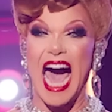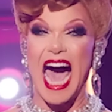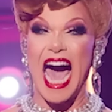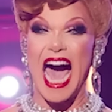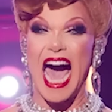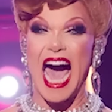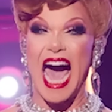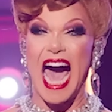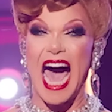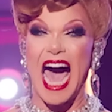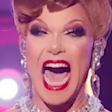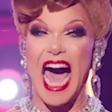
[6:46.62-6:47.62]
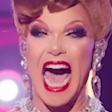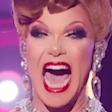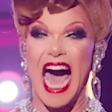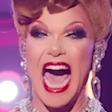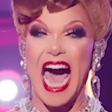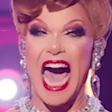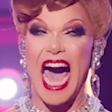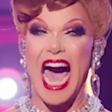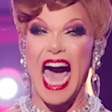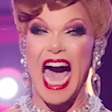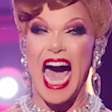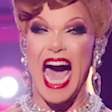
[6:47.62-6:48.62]

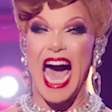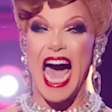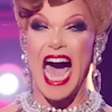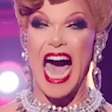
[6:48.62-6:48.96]
This person isn't speaking.